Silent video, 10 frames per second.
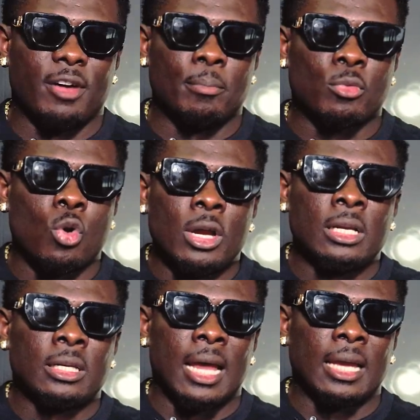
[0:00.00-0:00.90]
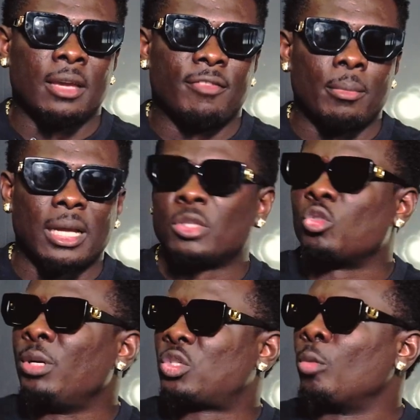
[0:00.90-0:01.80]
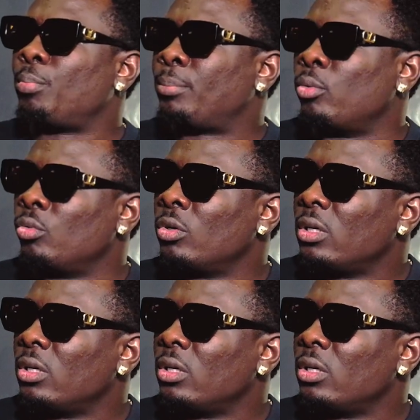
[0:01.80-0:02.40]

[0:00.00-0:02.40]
I'm getting to meet some people